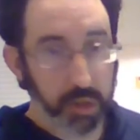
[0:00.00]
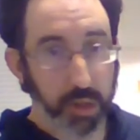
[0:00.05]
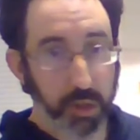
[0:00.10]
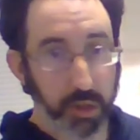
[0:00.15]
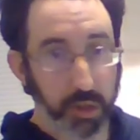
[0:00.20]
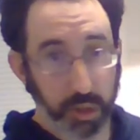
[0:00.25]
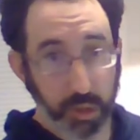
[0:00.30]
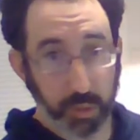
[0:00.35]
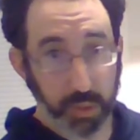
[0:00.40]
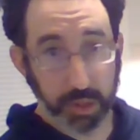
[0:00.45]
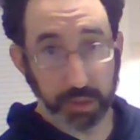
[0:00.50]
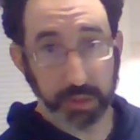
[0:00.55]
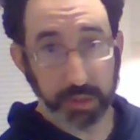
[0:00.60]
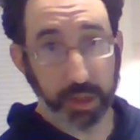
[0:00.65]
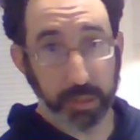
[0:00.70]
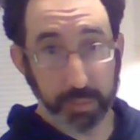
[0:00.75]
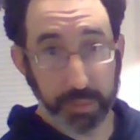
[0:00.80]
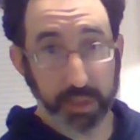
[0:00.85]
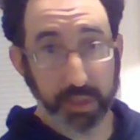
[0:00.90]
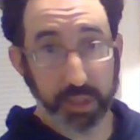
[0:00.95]
you don't want to
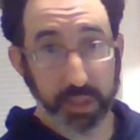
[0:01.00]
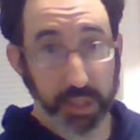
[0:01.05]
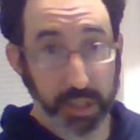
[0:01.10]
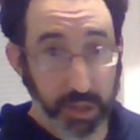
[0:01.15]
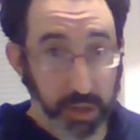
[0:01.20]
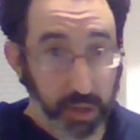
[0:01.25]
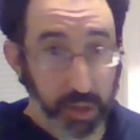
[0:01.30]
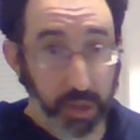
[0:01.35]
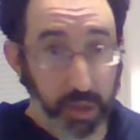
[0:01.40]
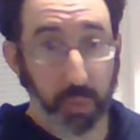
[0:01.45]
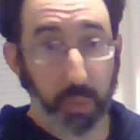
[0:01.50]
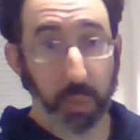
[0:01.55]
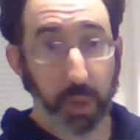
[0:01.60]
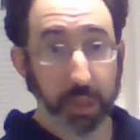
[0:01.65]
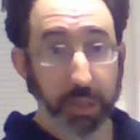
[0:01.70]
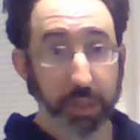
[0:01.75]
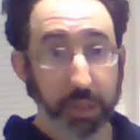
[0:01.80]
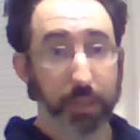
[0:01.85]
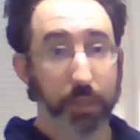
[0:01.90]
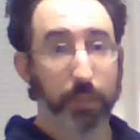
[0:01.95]
dump this in all at
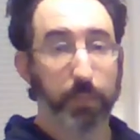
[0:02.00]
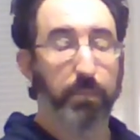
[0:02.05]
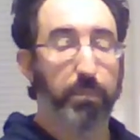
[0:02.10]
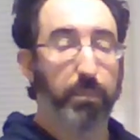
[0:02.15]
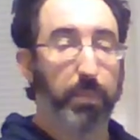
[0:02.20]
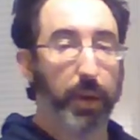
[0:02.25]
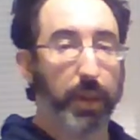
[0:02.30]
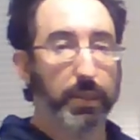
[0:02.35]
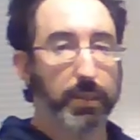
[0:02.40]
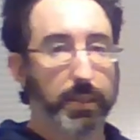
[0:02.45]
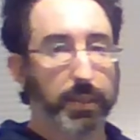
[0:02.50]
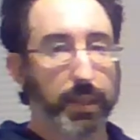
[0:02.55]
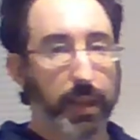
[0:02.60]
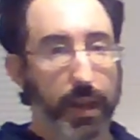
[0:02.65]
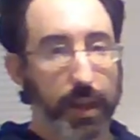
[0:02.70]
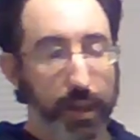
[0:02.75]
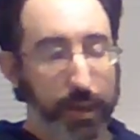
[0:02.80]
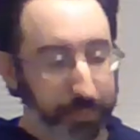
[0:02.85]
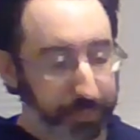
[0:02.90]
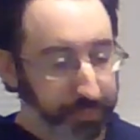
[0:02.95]
once, but
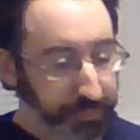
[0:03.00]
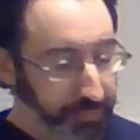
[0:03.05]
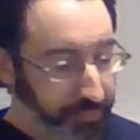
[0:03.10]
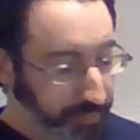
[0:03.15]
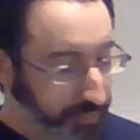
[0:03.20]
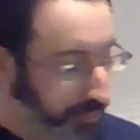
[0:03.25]
kind